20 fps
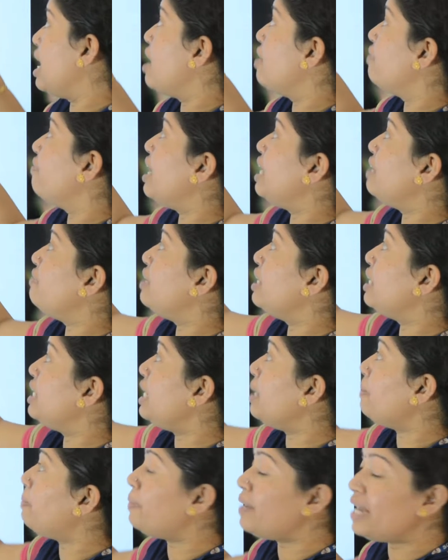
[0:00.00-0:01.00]
When we
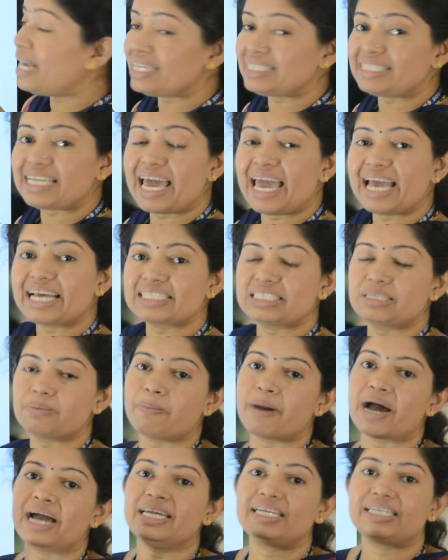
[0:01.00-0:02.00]
replace x
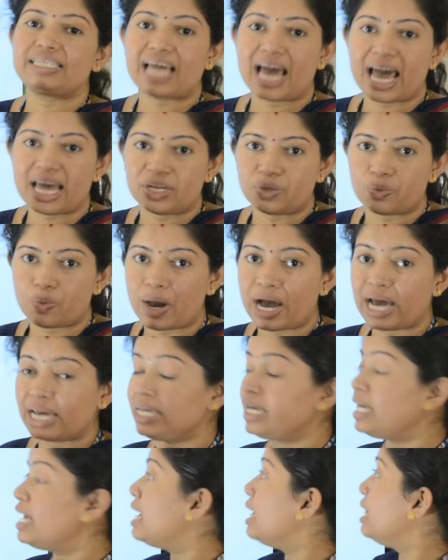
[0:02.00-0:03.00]
by tan
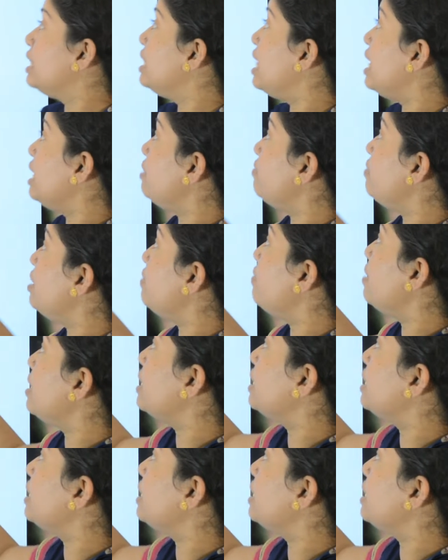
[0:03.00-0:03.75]
y, then we will